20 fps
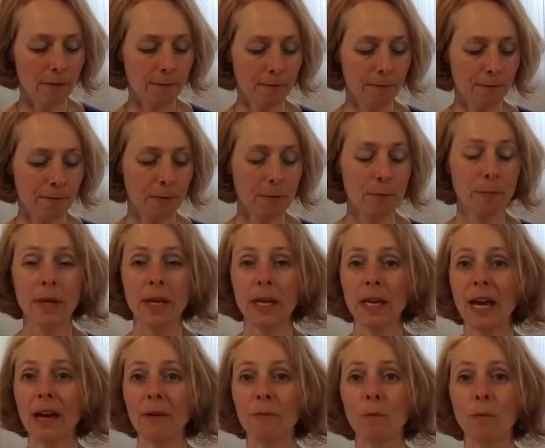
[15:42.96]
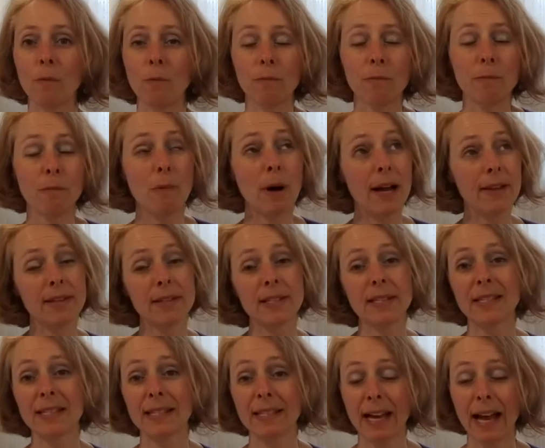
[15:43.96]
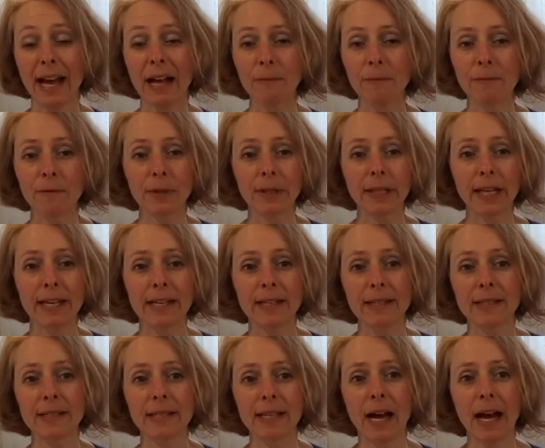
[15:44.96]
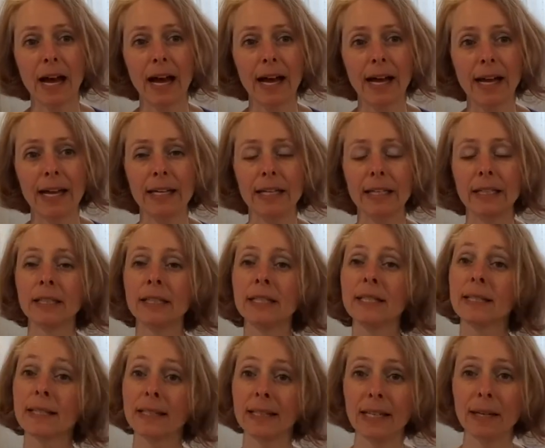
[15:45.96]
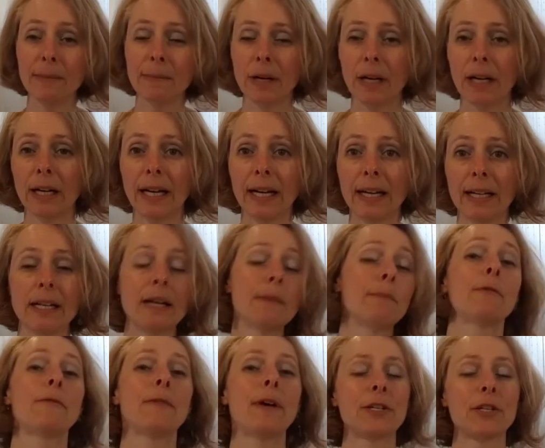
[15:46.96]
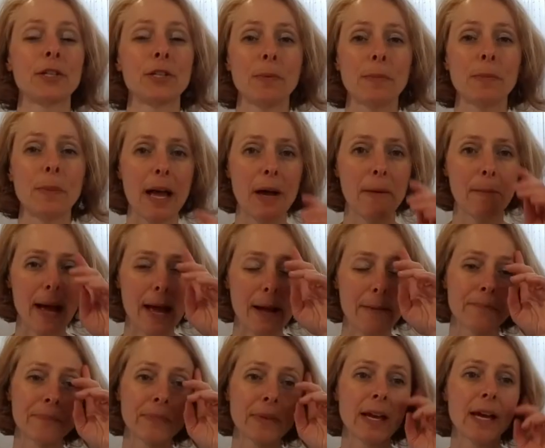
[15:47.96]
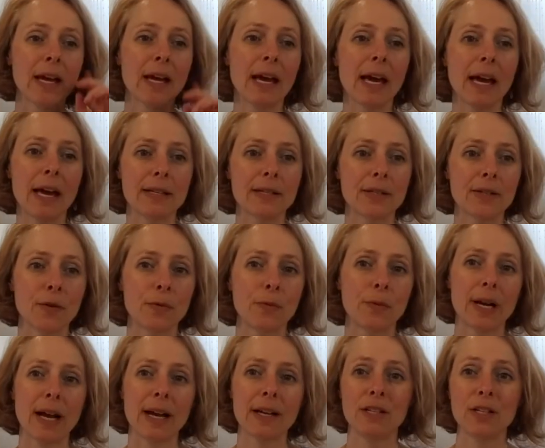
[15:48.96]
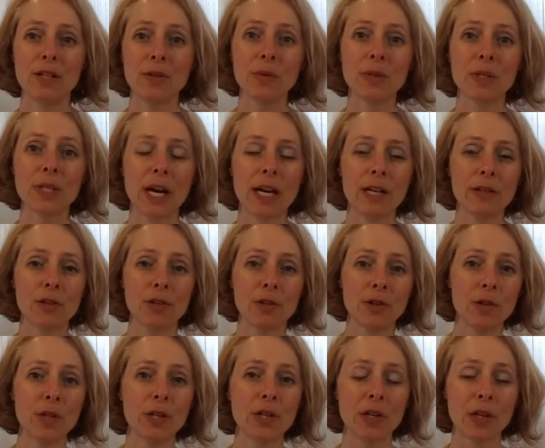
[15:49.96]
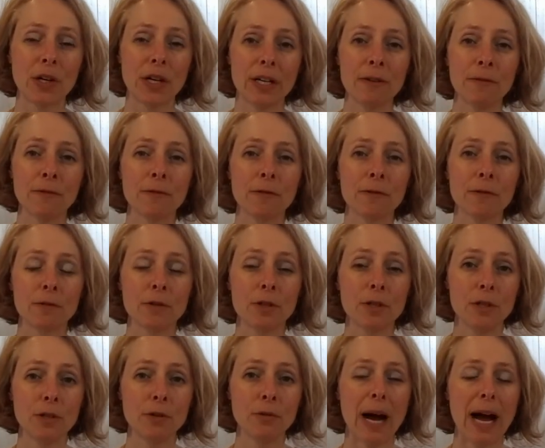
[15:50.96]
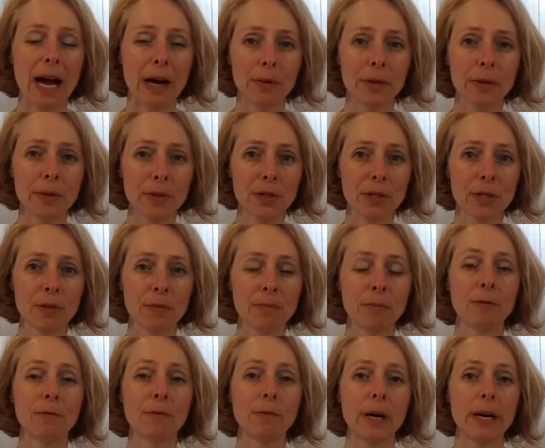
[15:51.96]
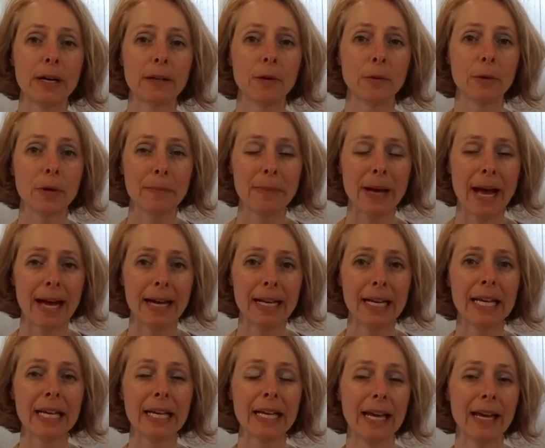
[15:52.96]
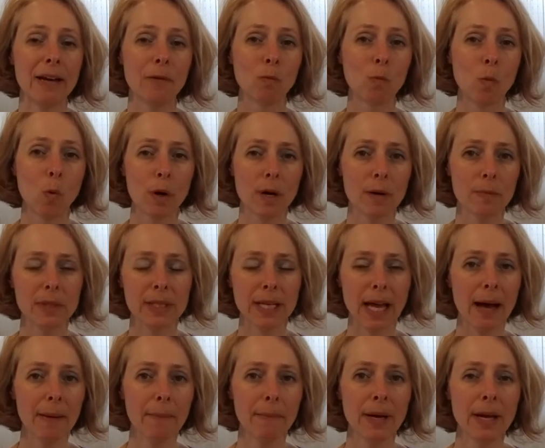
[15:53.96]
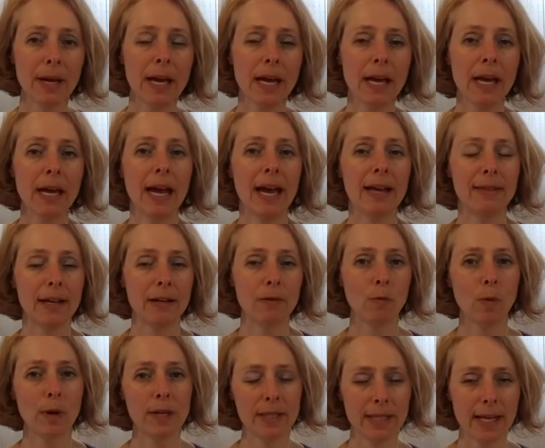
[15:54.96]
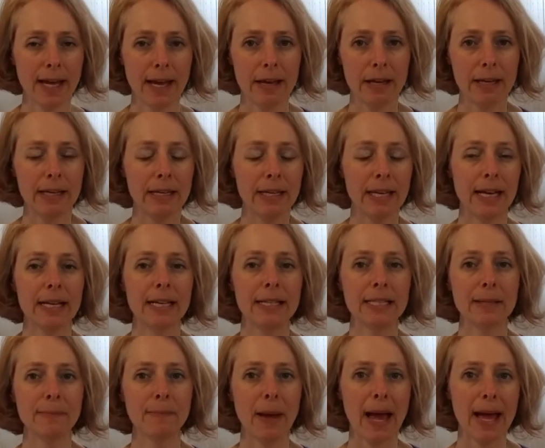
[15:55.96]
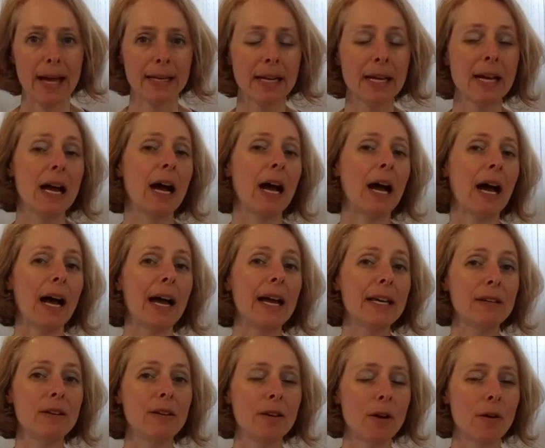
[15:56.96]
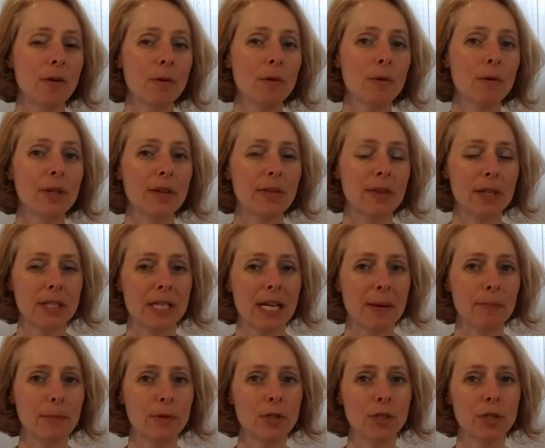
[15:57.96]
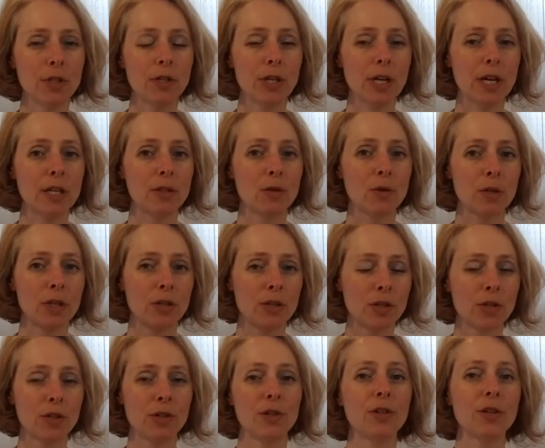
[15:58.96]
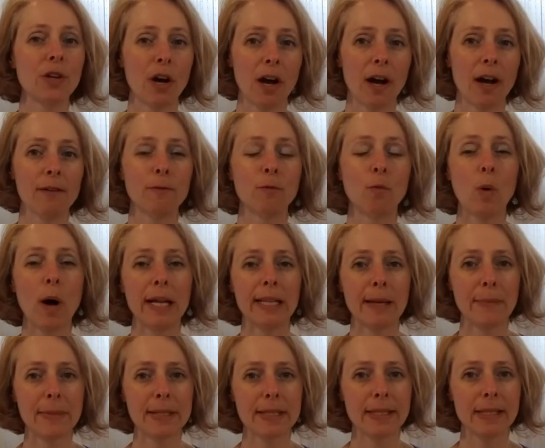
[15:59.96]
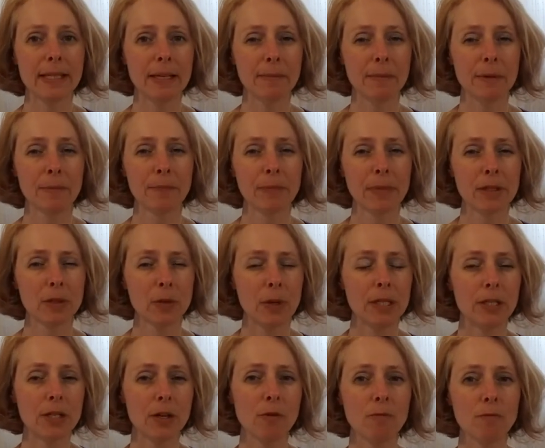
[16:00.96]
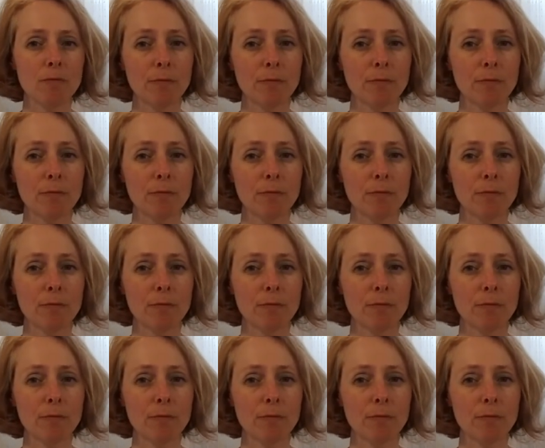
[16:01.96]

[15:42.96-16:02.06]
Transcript: For me, why this is helpful is I sleep on a professional biomat. So what I do is I turn it on for 2 hours before I go to bed. It warms up, and then once I get into bed, I know that the temperature is going to turn off while I'm asleep. So I don't